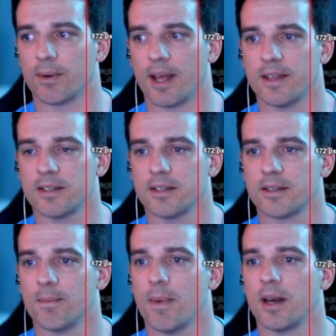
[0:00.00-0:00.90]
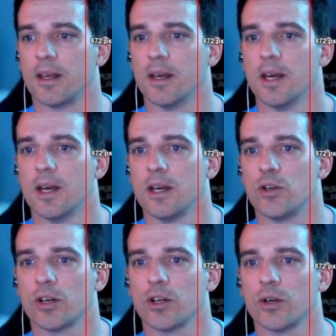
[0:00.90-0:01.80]
right? This is the money.
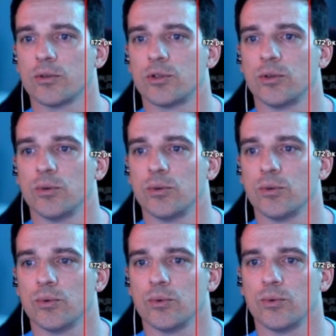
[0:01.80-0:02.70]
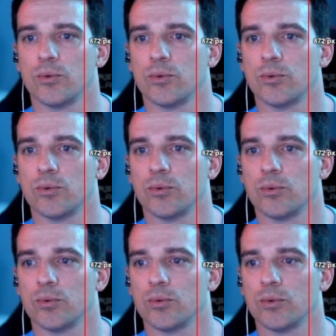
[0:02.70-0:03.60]
You're gonna go
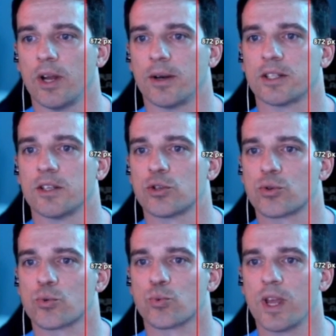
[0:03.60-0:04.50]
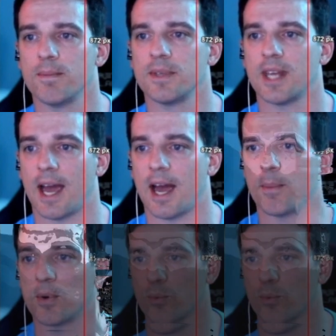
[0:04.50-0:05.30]
to, here it is, stream tab, and